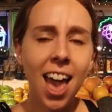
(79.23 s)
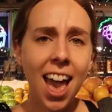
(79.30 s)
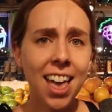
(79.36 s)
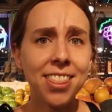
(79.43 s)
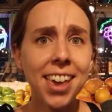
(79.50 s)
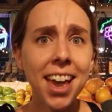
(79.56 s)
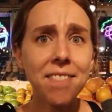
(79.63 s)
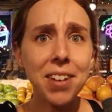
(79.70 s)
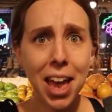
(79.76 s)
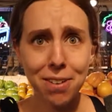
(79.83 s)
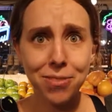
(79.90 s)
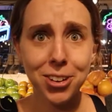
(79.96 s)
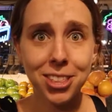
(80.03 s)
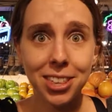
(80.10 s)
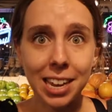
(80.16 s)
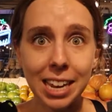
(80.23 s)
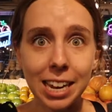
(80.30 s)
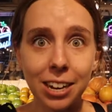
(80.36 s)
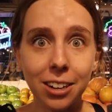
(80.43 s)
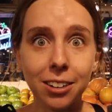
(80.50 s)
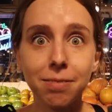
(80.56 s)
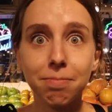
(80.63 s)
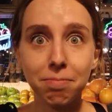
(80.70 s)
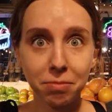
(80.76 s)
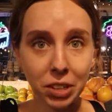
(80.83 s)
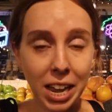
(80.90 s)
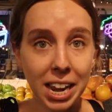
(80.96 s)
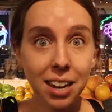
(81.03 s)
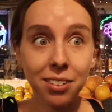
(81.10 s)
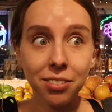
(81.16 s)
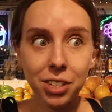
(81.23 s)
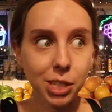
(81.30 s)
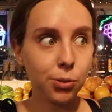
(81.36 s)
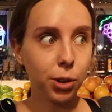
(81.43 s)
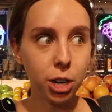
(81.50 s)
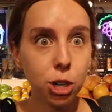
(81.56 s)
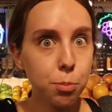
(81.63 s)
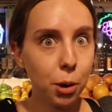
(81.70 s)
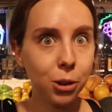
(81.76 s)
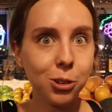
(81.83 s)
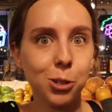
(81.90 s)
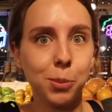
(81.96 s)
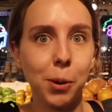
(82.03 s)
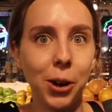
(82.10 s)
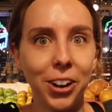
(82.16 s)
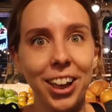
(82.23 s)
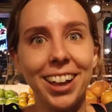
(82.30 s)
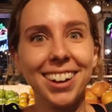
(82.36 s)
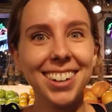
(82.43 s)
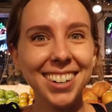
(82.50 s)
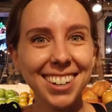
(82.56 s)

And they have everything here, like this fresh produce market.